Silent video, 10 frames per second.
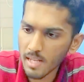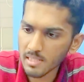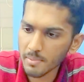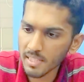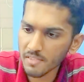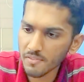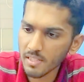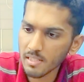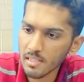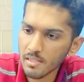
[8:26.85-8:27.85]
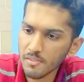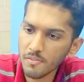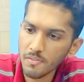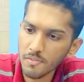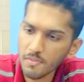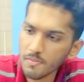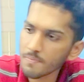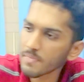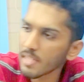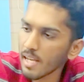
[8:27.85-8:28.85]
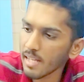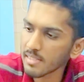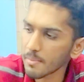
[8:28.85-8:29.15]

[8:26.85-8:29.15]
As I bring it as